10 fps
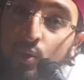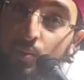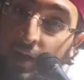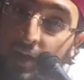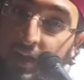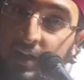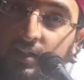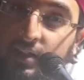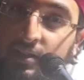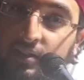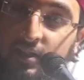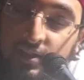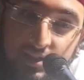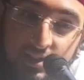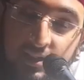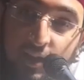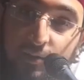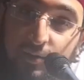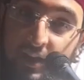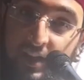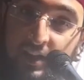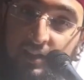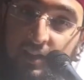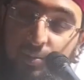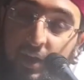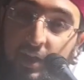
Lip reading: wa'id. This is a day of Eid as well,